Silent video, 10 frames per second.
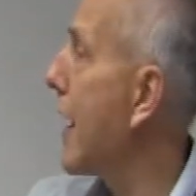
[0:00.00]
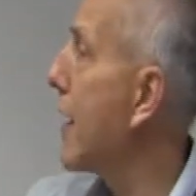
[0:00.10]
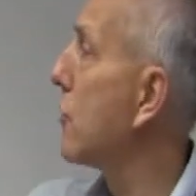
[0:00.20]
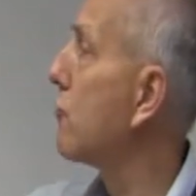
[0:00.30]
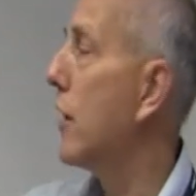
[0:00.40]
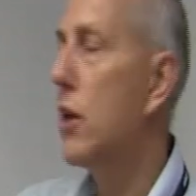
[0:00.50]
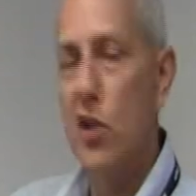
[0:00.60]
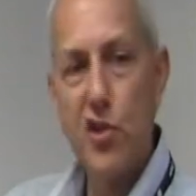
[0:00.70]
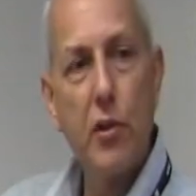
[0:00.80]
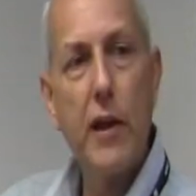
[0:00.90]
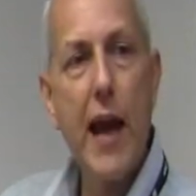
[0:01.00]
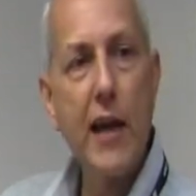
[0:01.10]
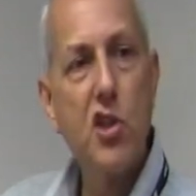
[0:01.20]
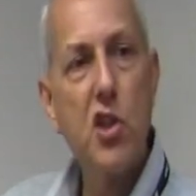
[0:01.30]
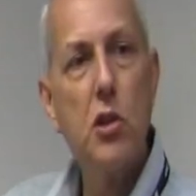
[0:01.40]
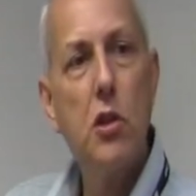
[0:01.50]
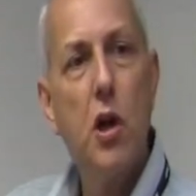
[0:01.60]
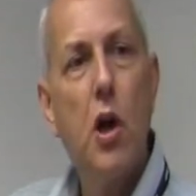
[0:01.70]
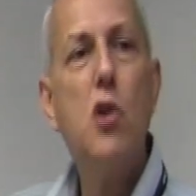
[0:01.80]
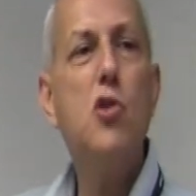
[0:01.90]
get? 3 cos 3x.
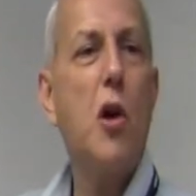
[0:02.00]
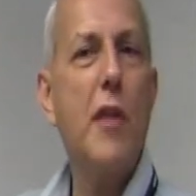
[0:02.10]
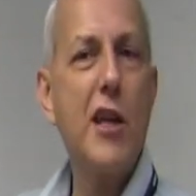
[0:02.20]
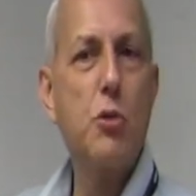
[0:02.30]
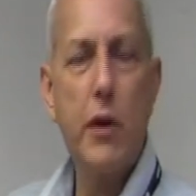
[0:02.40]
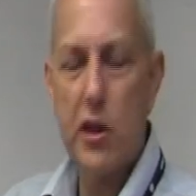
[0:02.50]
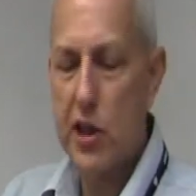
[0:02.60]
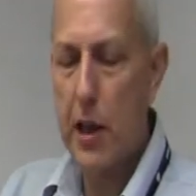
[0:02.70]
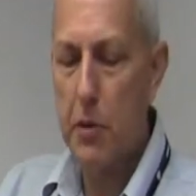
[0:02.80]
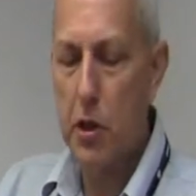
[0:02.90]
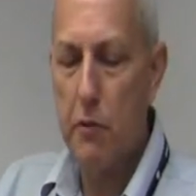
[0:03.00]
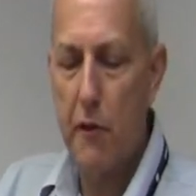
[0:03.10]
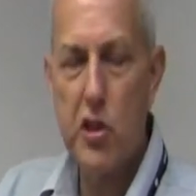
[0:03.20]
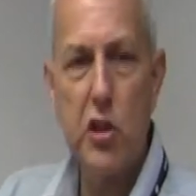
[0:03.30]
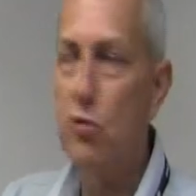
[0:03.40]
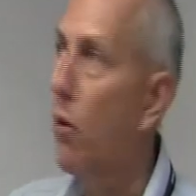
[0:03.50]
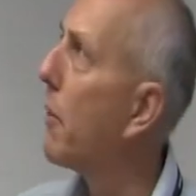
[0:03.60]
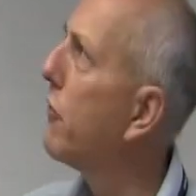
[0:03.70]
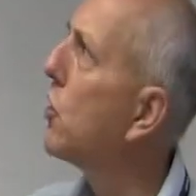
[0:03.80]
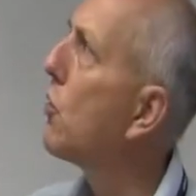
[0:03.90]
So that's where your table of derivatives from.
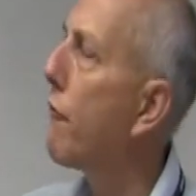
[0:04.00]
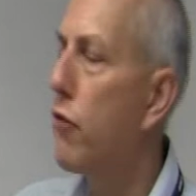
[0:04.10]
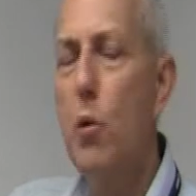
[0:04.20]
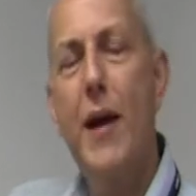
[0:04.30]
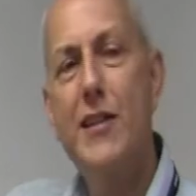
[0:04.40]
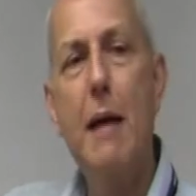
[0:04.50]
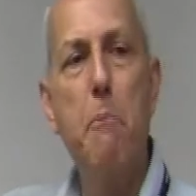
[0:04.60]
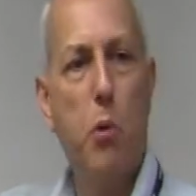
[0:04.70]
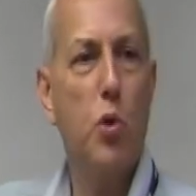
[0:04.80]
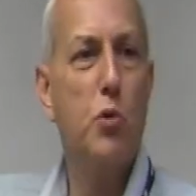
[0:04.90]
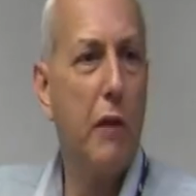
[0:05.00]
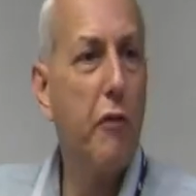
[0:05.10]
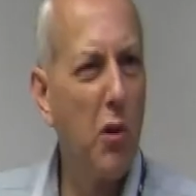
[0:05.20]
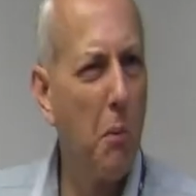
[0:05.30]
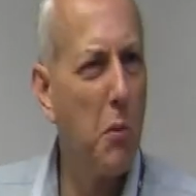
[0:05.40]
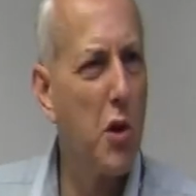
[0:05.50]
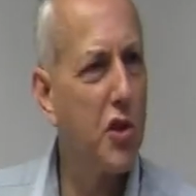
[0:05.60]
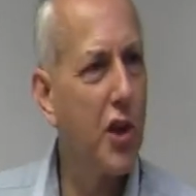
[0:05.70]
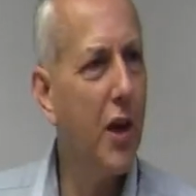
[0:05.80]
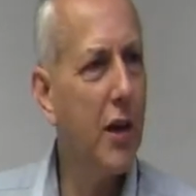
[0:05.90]
If you do a few examples with different
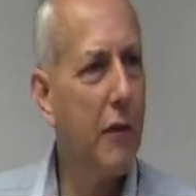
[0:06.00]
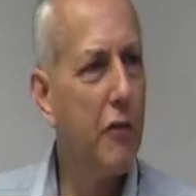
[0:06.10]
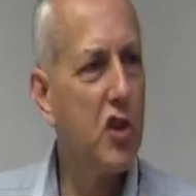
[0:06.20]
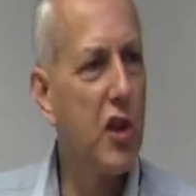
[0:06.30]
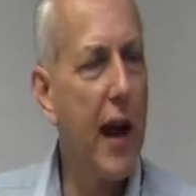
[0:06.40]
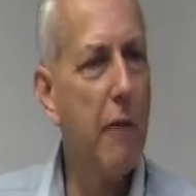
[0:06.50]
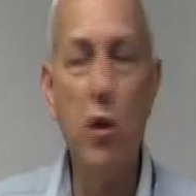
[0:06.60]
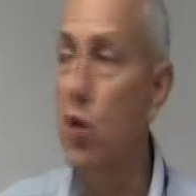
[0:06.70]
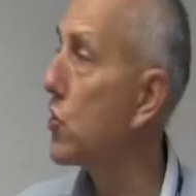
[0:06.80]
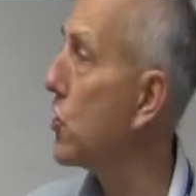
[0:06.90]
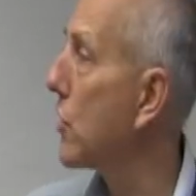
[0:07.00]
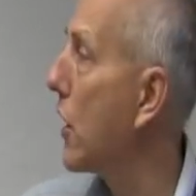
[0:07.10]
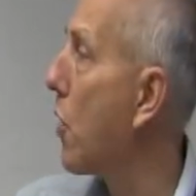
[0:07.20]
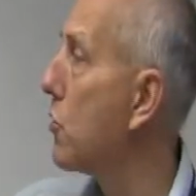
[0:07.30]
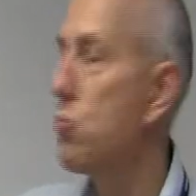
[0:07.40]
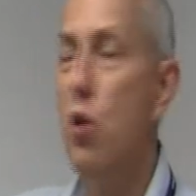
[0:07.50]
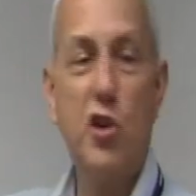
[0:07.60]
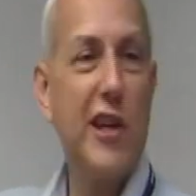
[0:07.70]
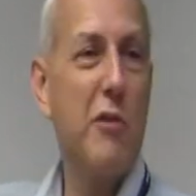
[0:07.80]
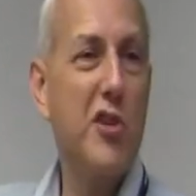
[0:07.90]
numbers, different scenarios, you see it always
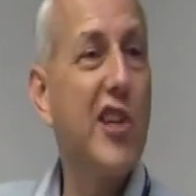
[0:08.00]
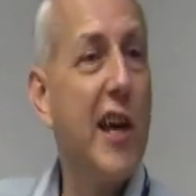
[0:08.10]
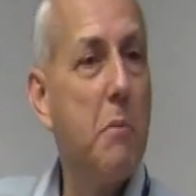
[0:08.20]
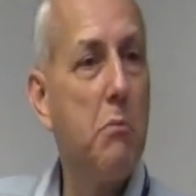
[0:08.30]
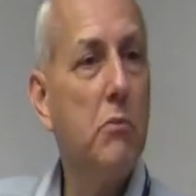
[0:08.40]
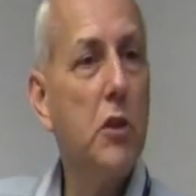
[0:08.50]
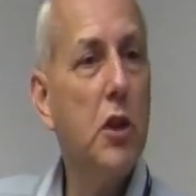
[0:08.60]
works out the same